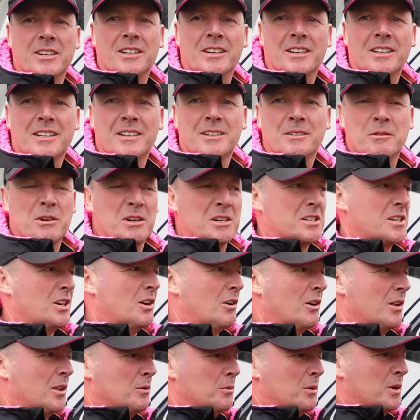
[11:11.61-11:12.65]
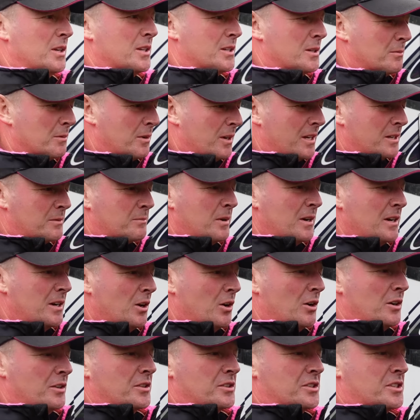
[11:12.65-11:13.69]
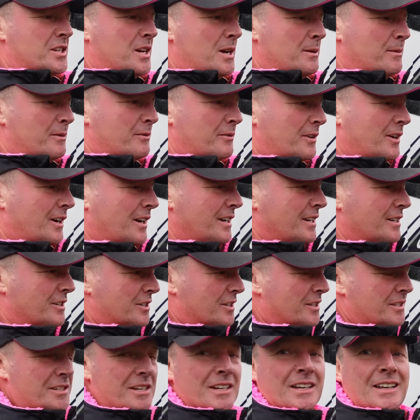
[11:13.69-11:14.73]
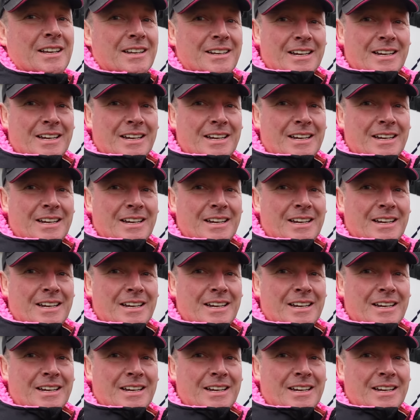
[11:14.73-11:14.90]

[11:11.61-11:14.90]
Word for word: Yeah. Well, it's like the winter, but it's been like the summer for ages. Yeah.